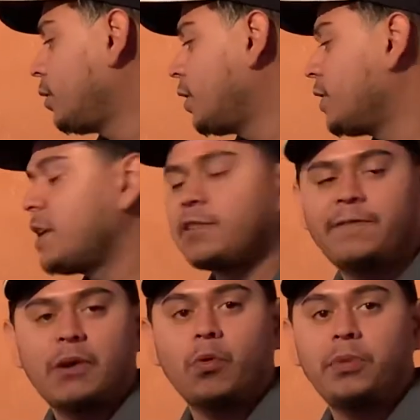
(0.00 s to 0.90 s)
condenser
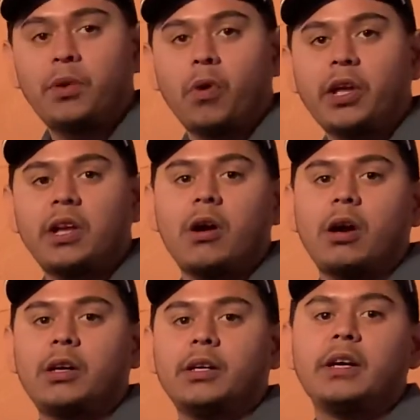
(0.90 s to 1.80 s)
fan will be working
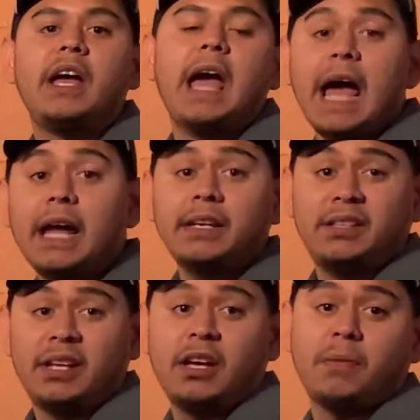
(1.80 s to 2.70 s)
harder,
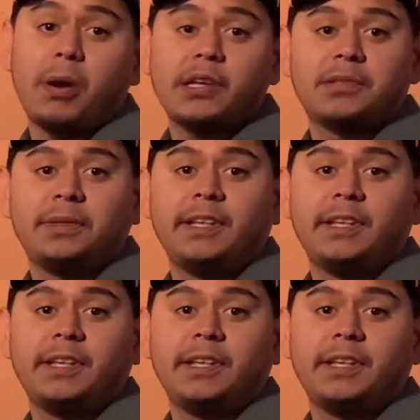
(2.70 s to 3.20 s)
and it could possibly